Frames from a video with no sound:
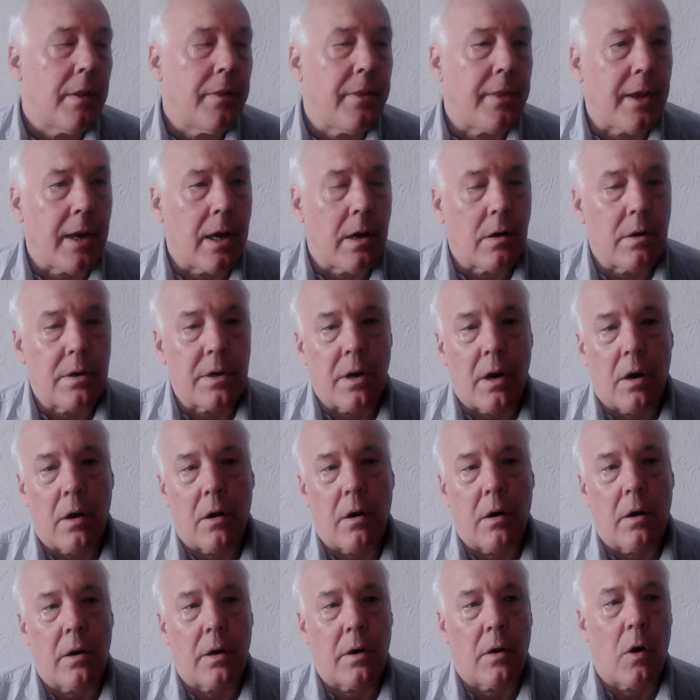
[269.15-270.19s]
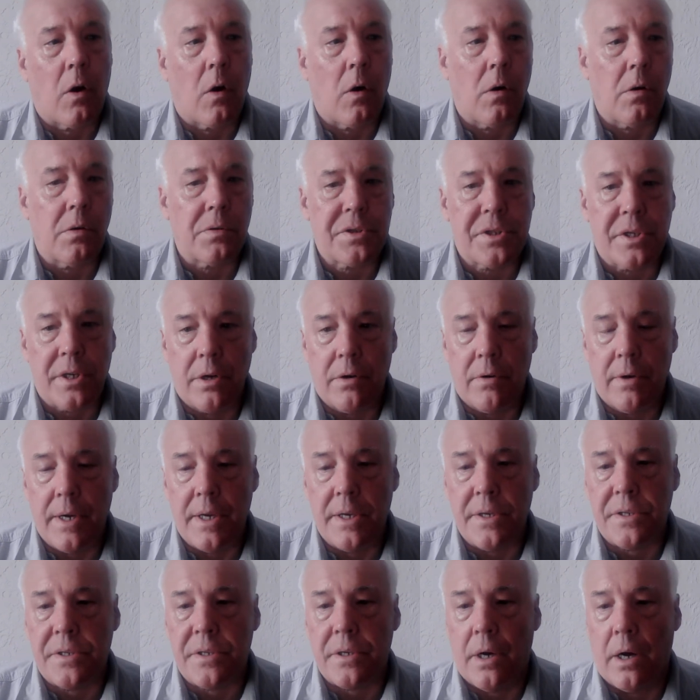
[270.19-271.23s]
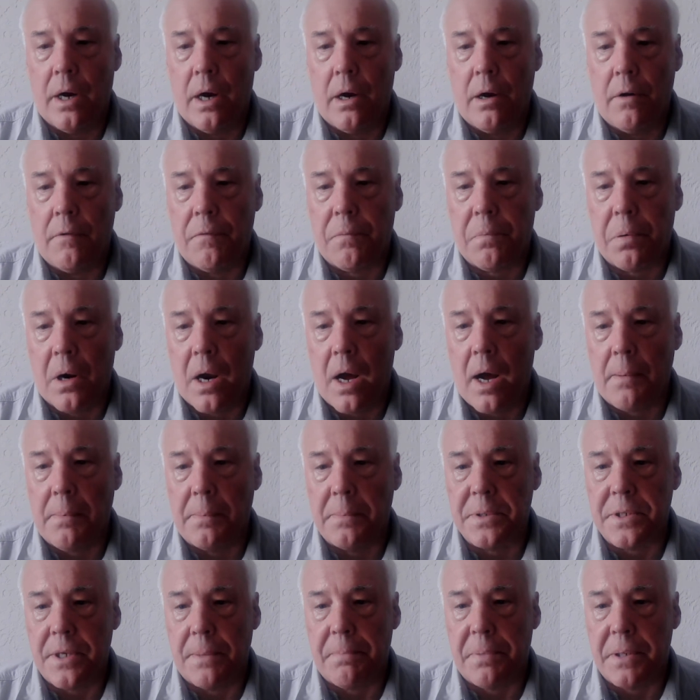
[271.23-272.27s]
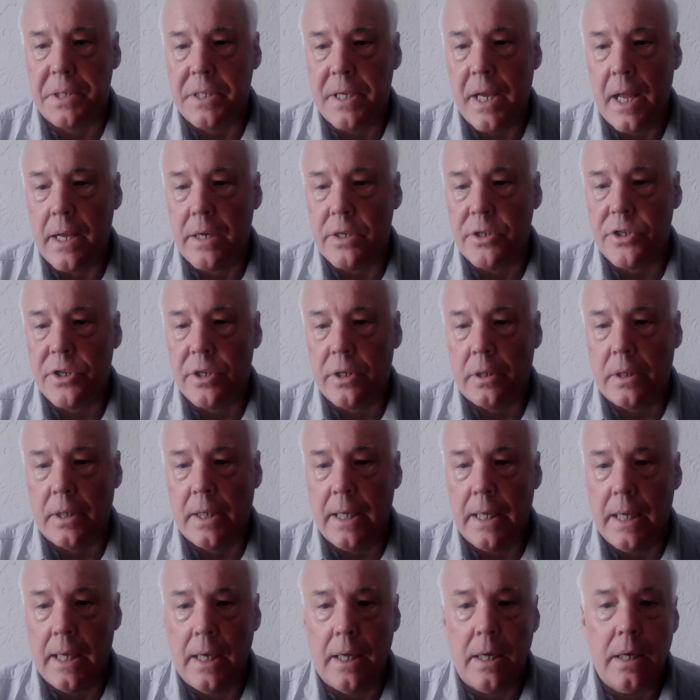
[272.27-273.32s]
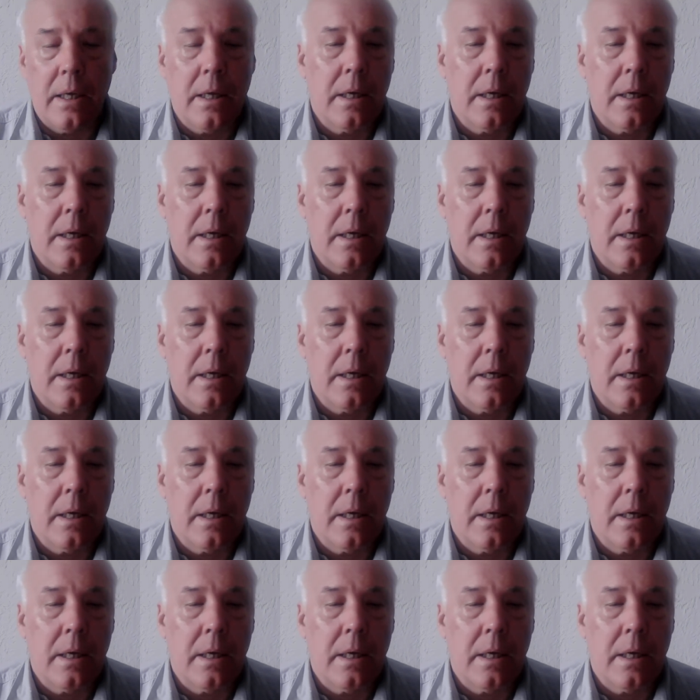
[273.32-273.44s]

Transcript: there are a whole series of problems that potentially